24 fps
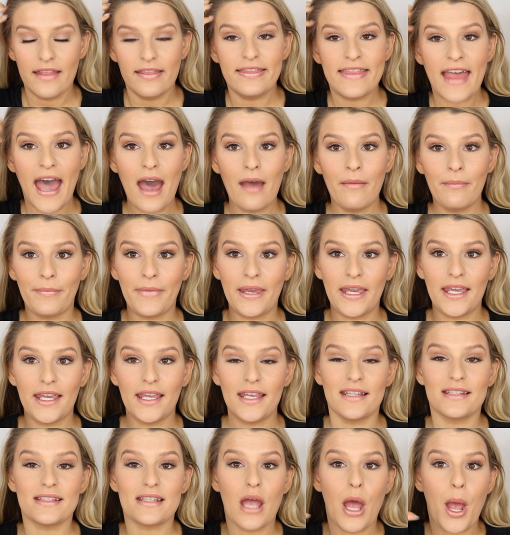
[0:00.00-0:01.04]
That
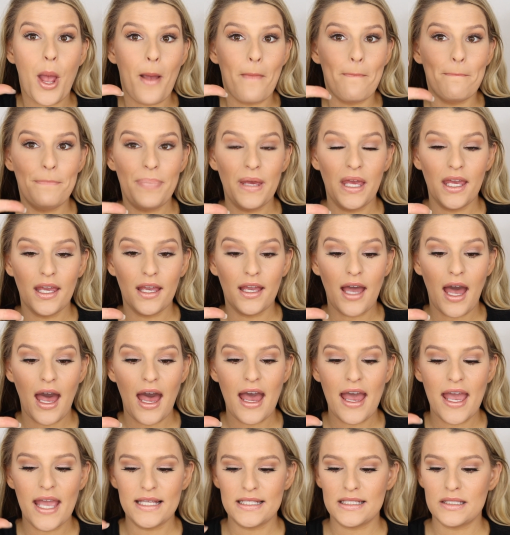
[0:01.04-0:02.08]
means big
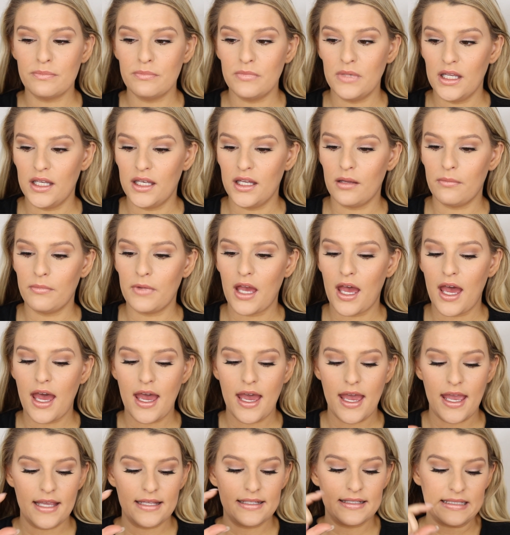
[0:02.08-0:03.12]
guys, medium
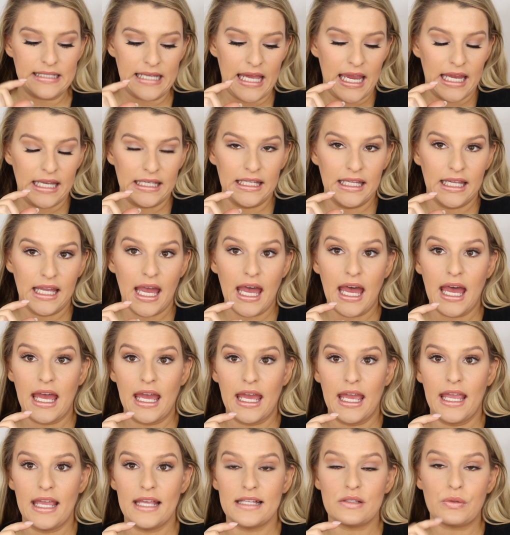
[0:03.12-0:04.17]
guys, tiny
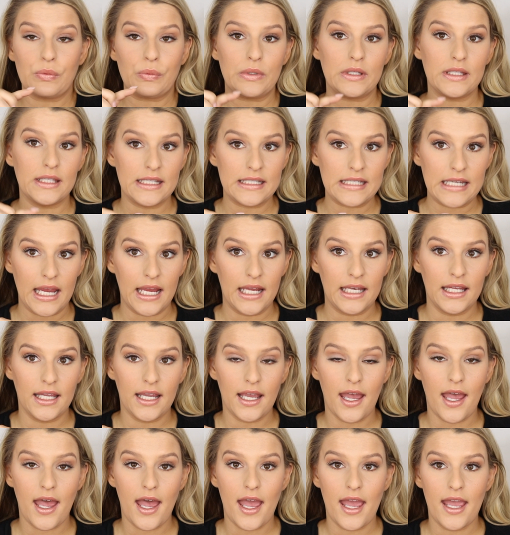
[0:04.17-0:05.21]
guys, really tiny
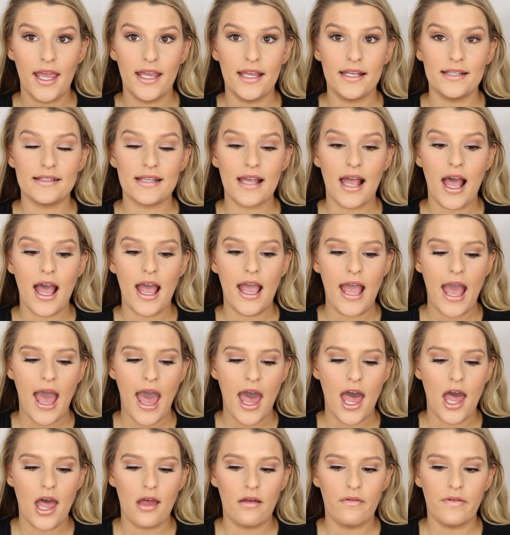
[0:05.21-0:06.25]
guys. I
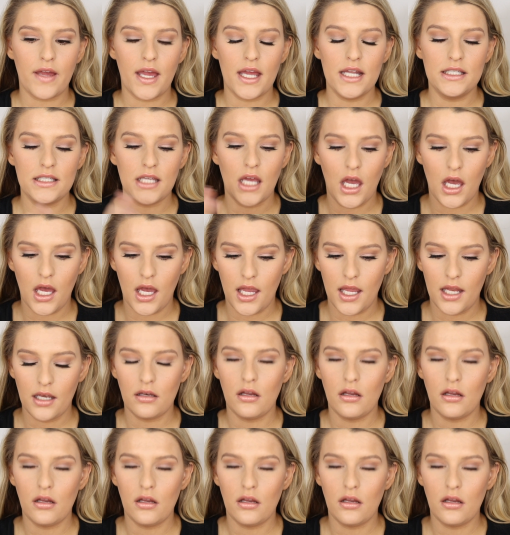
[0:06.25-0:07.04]
have a ton.